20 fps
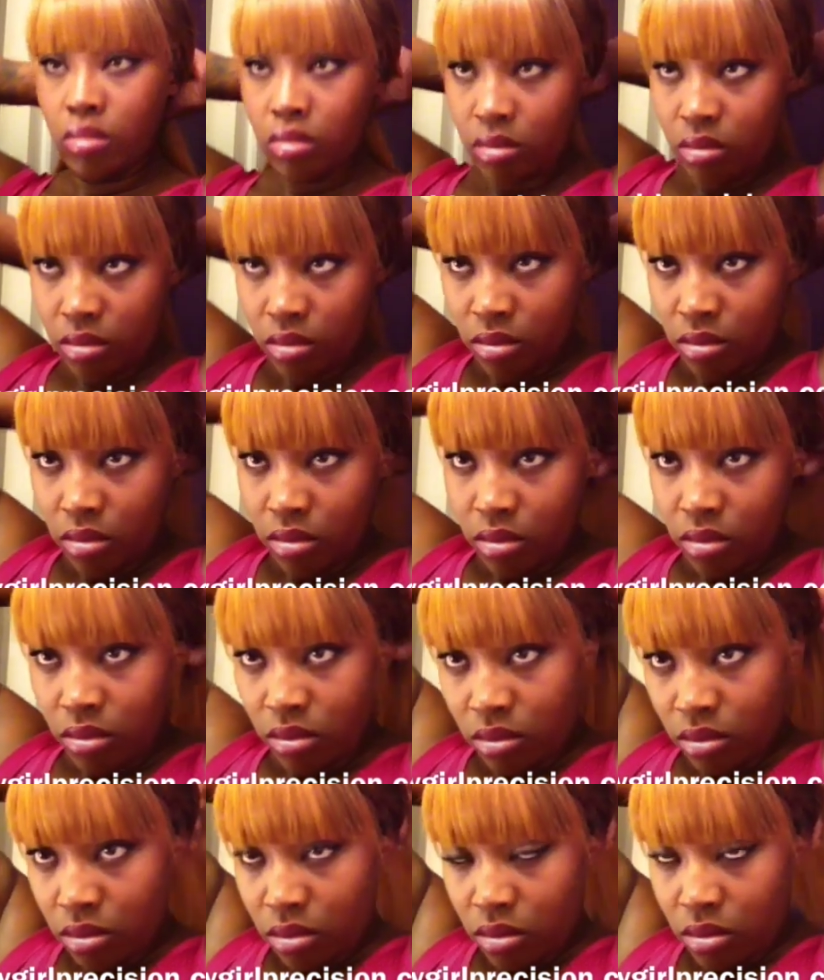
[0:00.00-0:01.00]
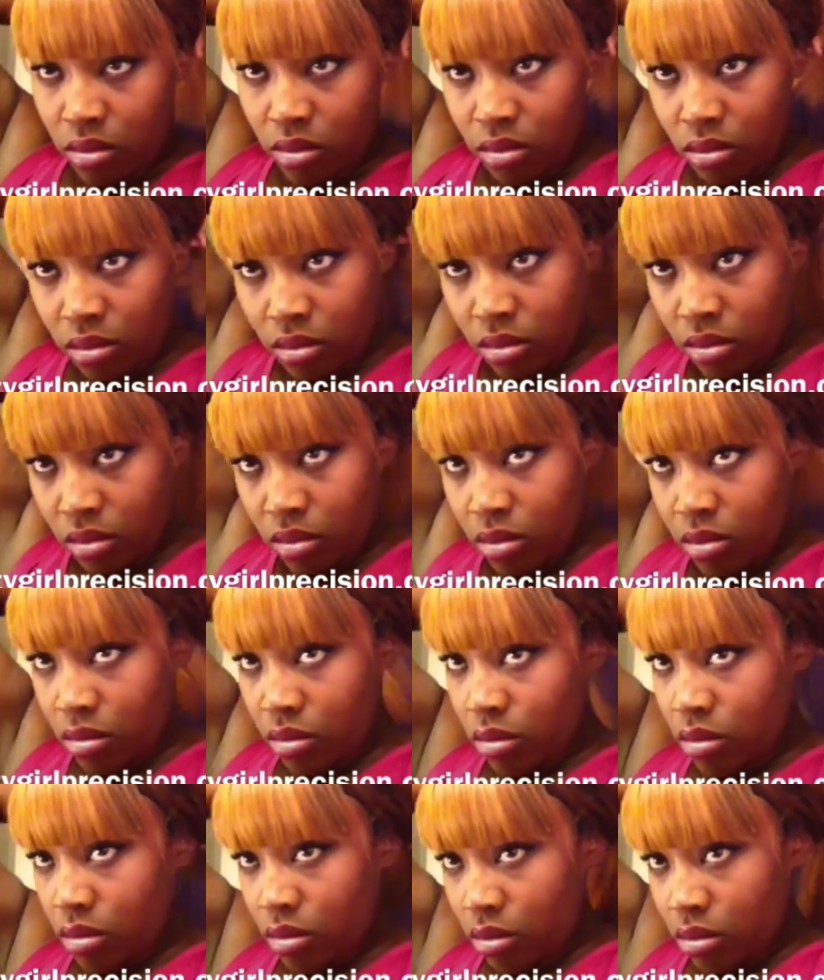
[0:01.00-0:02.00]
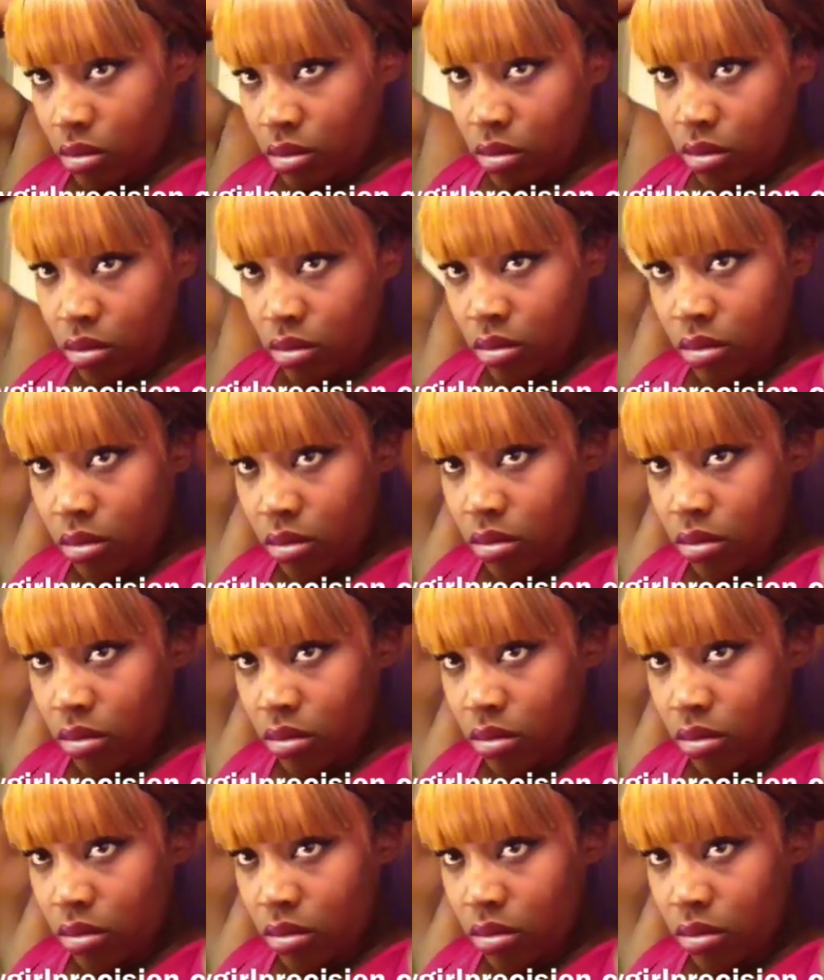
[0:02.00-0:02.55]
Nobody speaks.